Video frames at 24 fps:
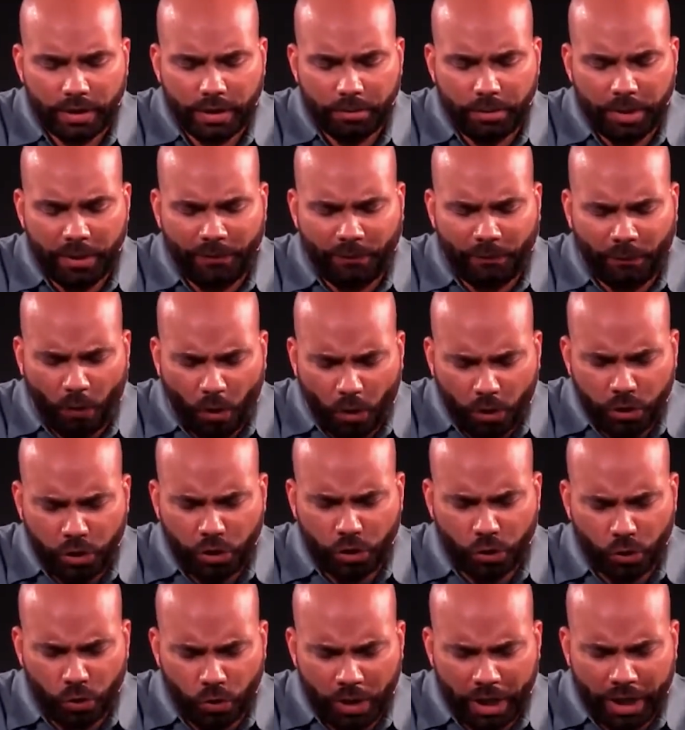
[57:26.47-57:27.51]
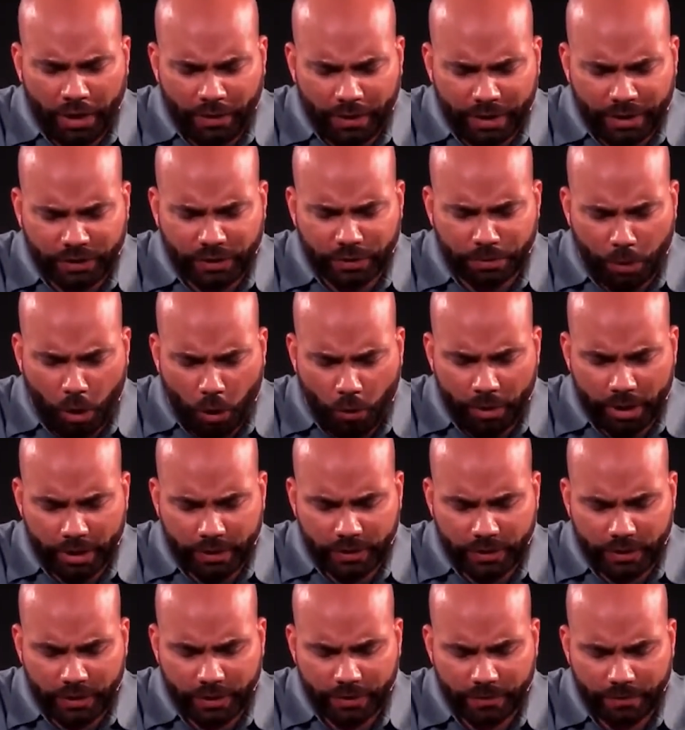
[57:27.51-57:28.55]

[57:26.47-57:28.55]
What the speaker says: before you in this moment.